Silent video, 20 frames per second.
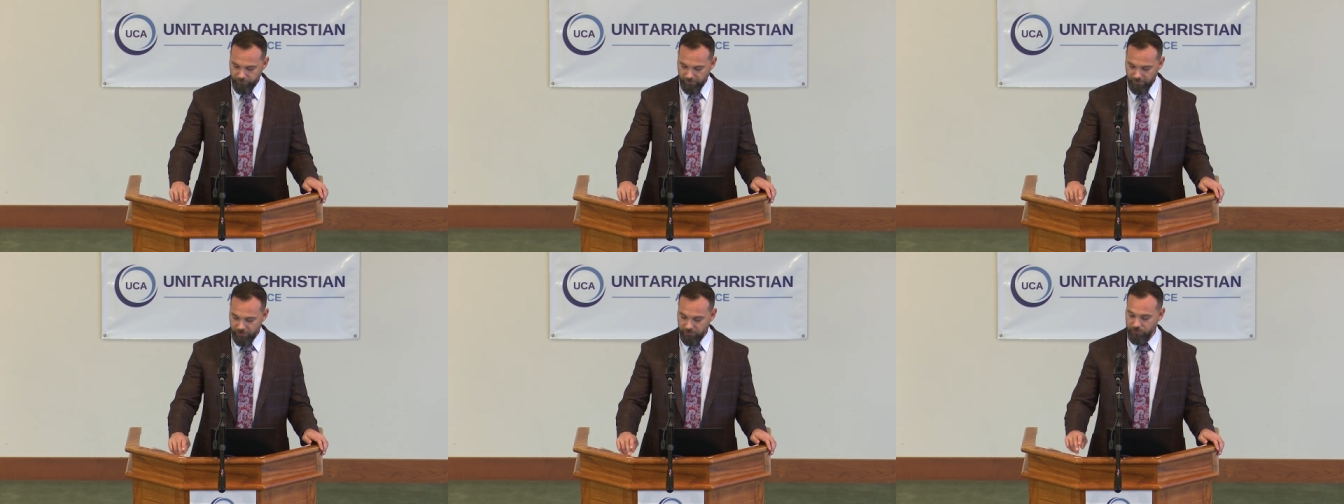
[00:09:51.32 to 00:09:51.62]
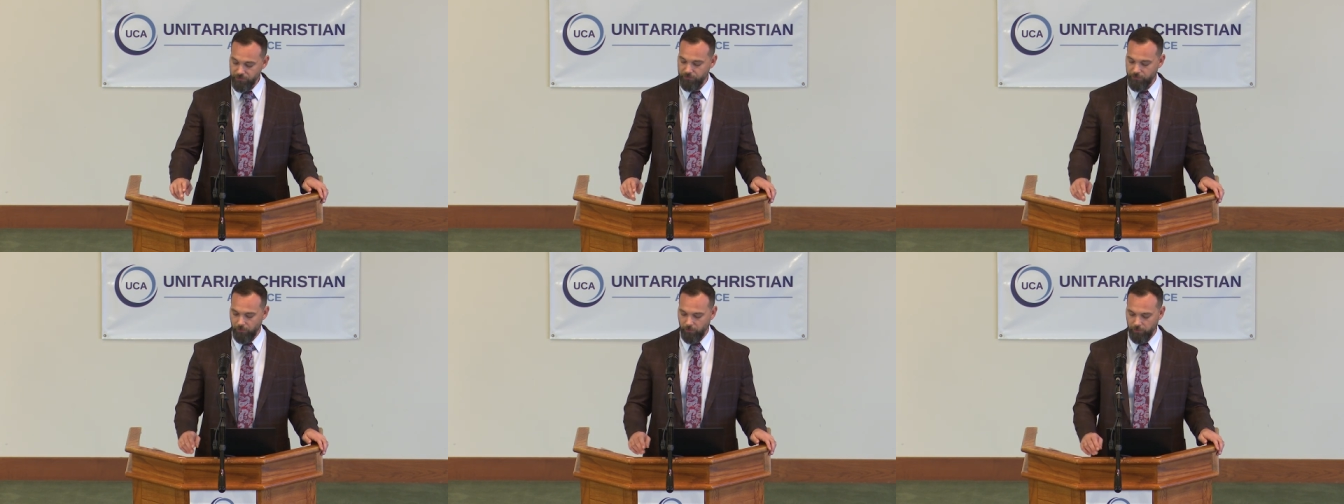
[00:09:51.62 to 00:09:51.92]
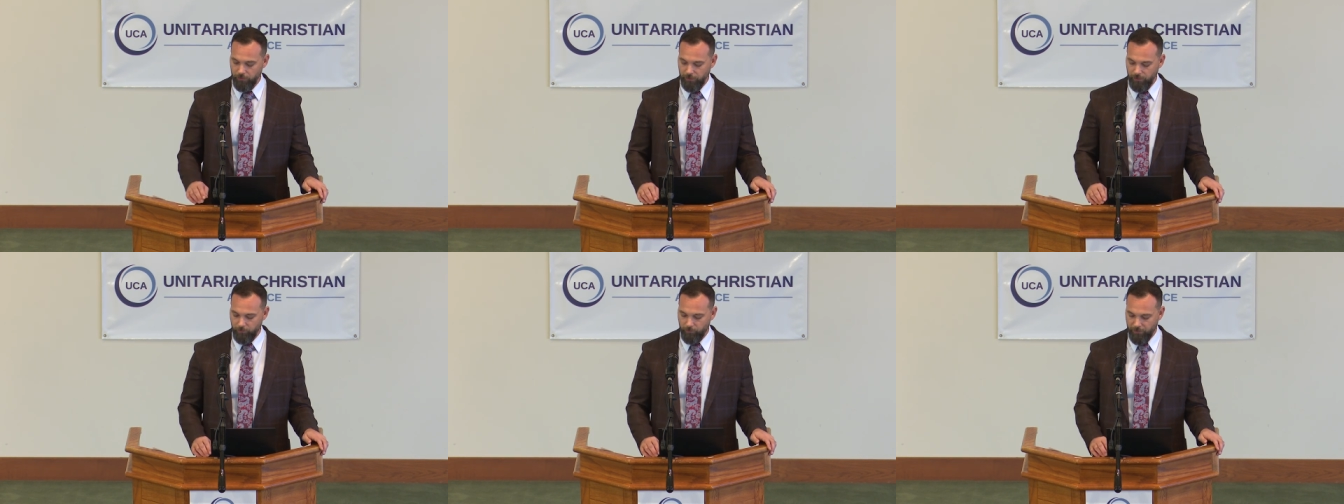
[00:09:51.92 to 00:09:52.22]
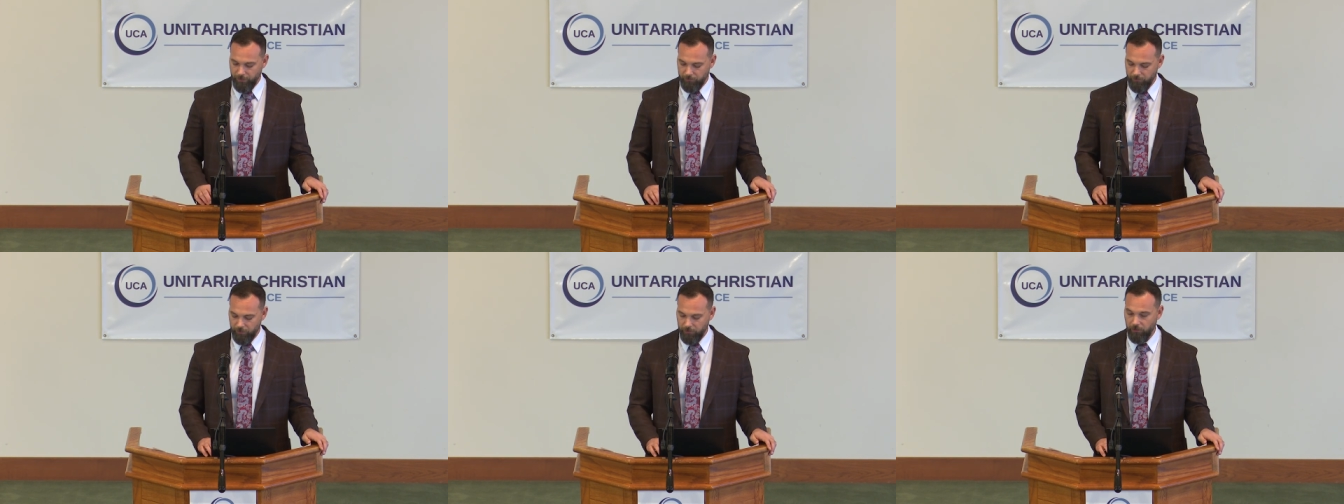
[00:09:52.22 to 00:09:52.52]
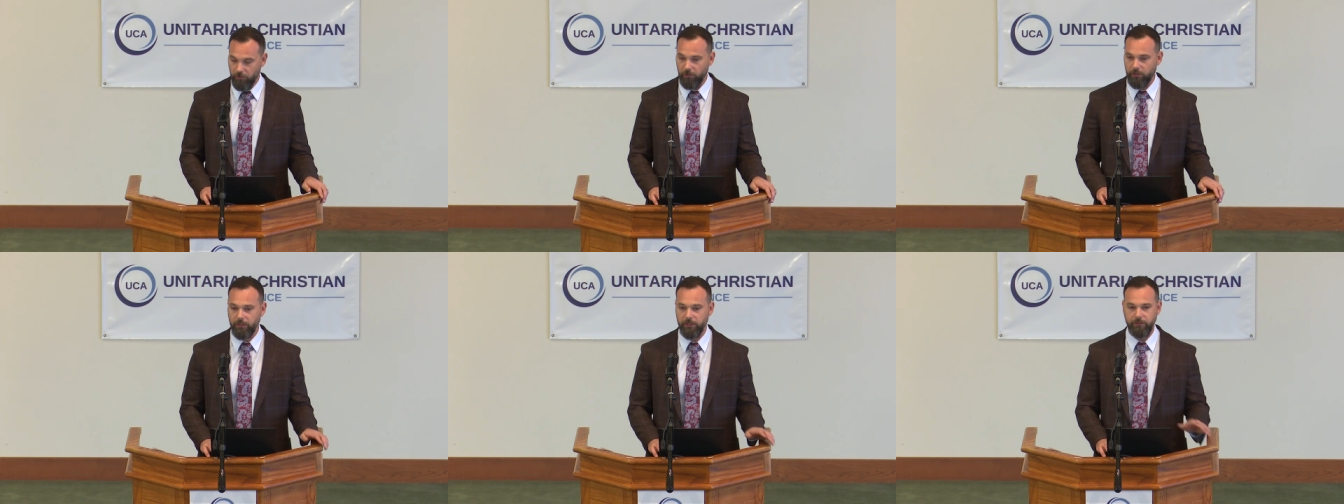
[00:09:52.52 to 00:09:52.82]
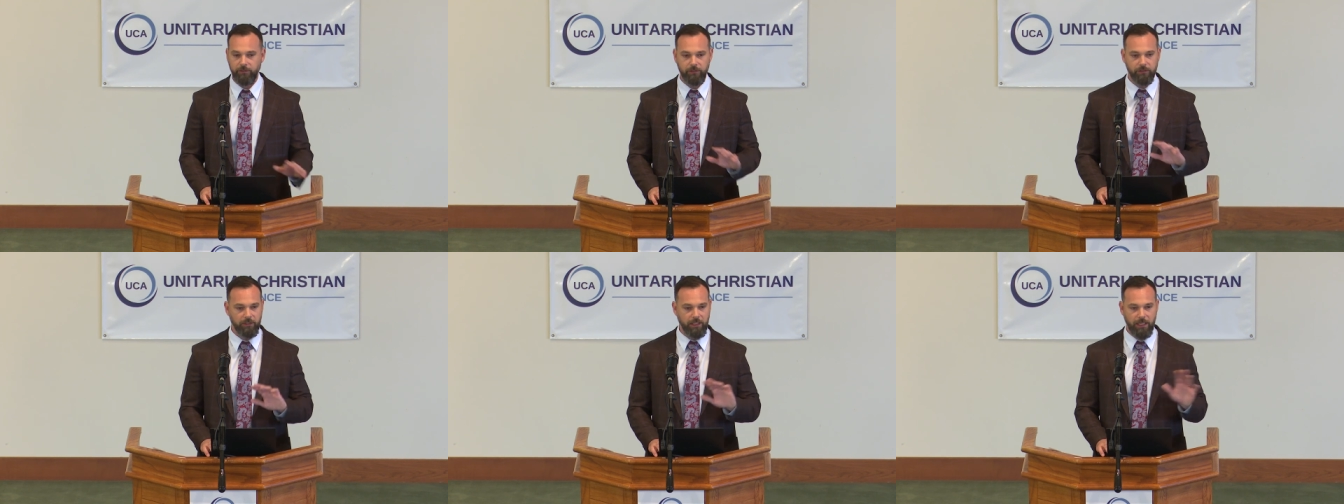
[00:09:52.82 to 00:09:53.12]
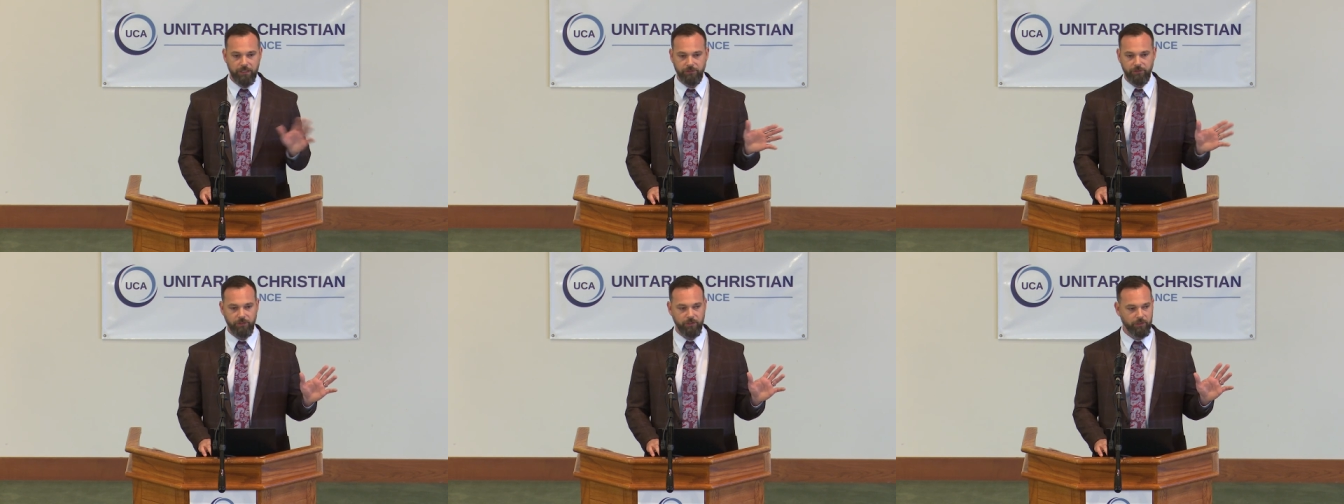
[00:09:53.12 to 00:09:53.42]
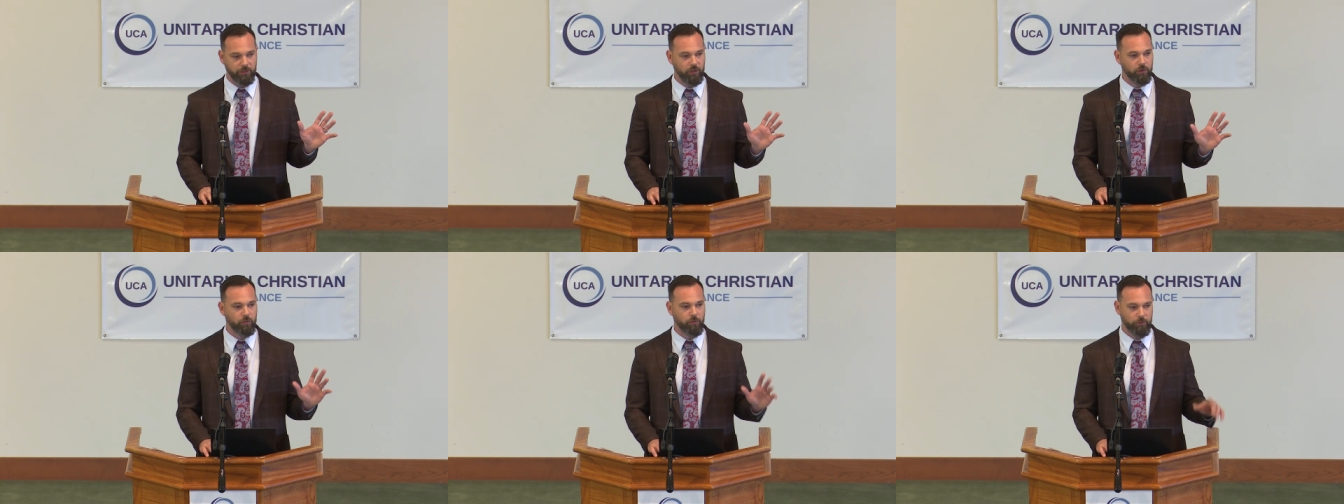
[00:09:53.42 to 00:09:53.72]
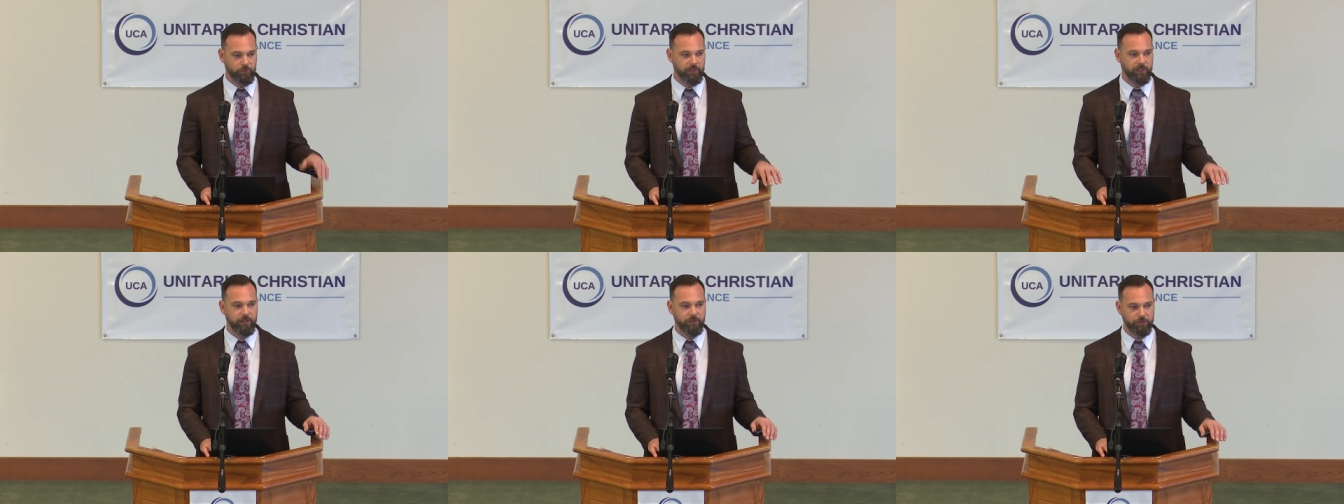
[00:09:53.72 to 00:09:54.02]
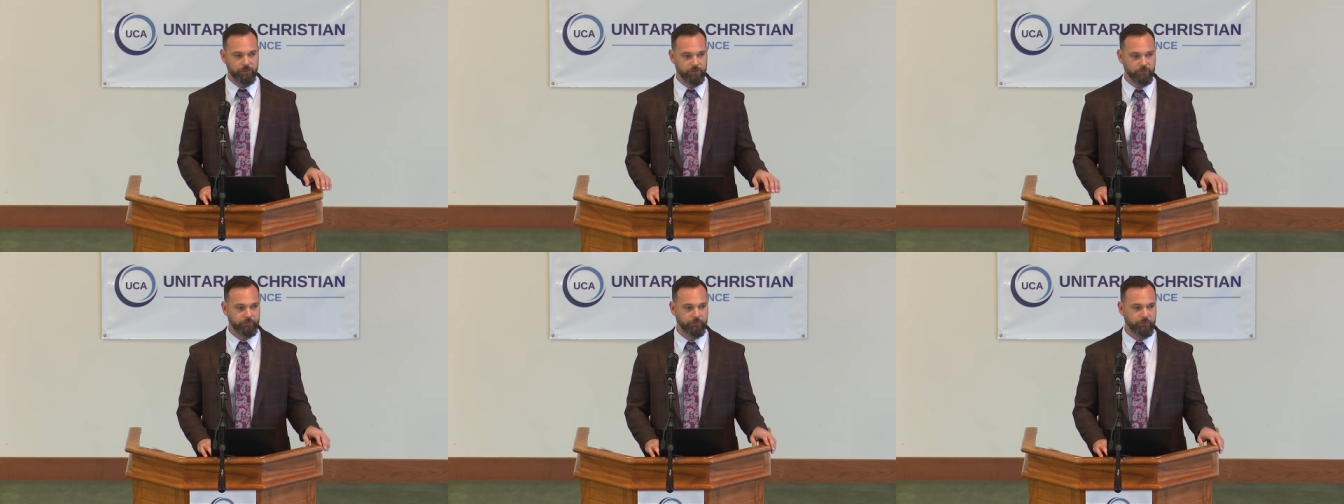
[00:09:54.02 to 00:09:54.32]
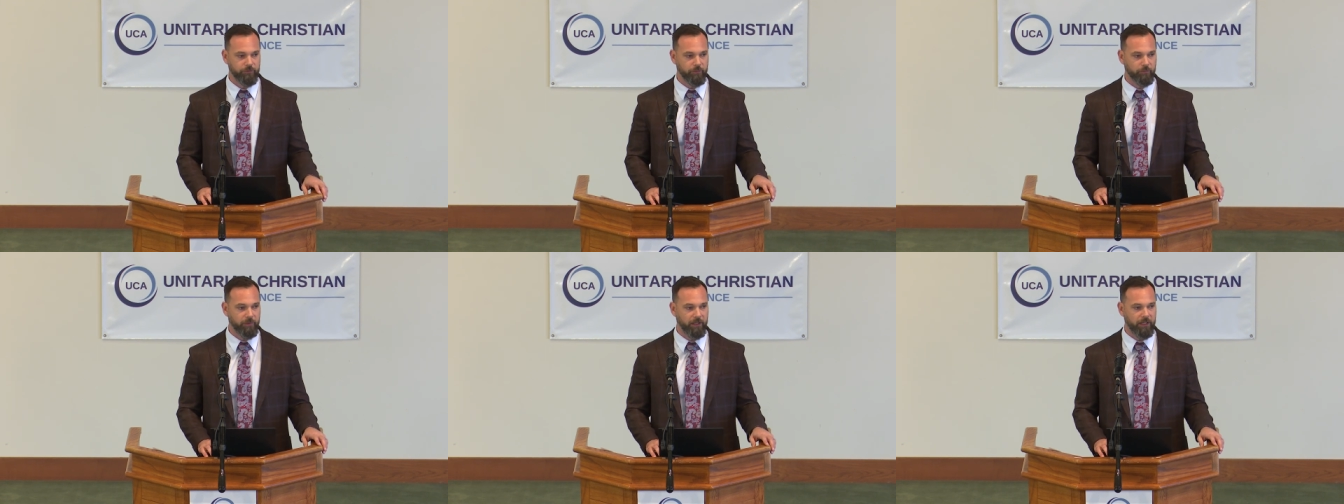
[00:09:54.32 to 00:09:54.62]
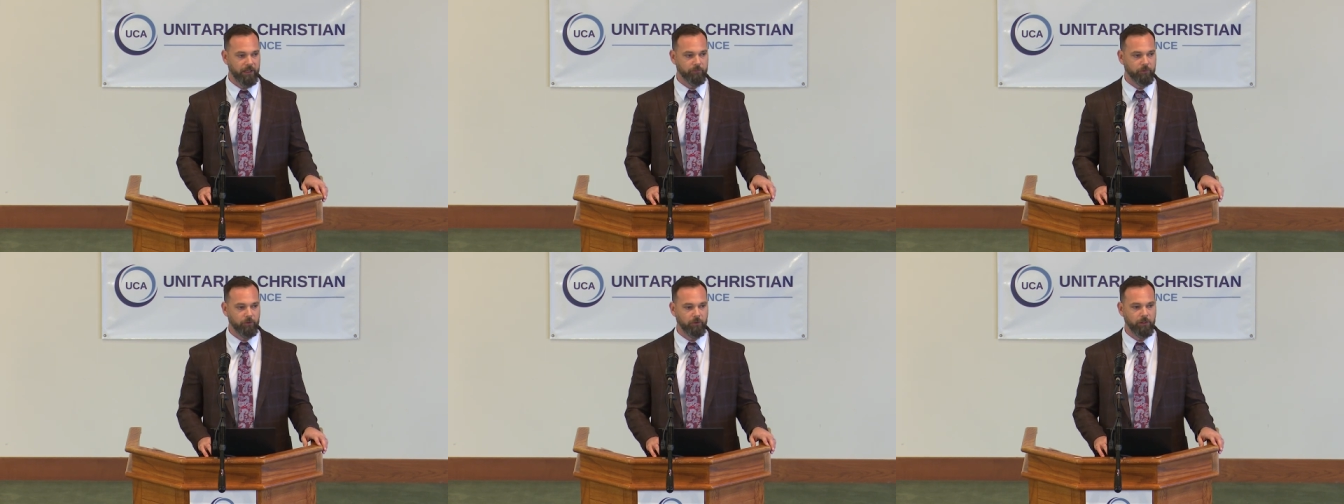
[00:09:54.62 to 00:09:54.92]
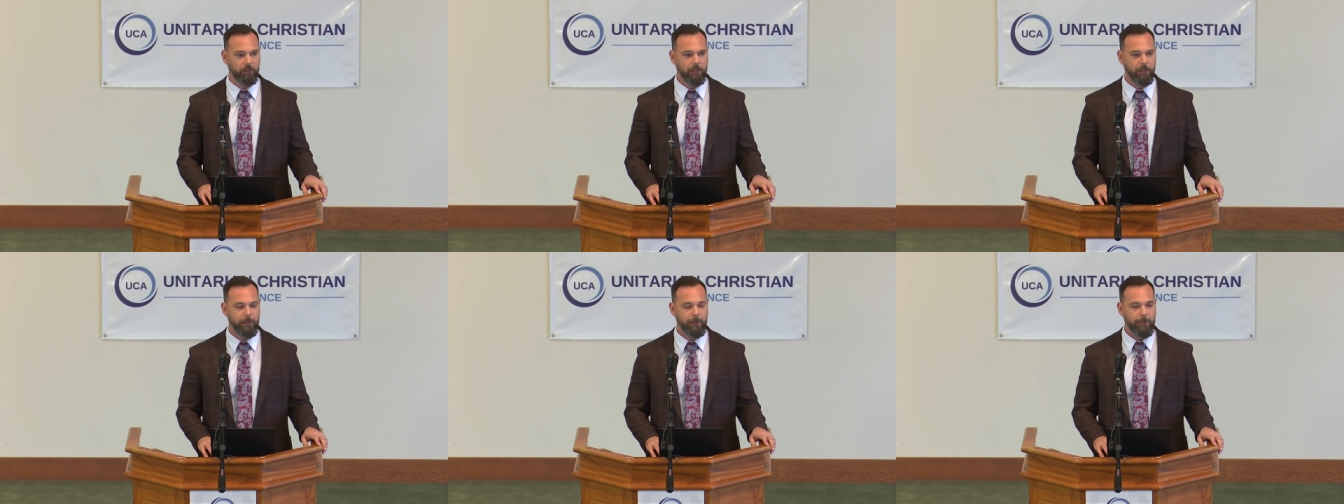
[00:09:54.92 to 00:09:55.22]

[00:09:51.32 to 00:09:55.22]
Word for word: It's thoroughly biblical. There are lots of quotations from the Bible.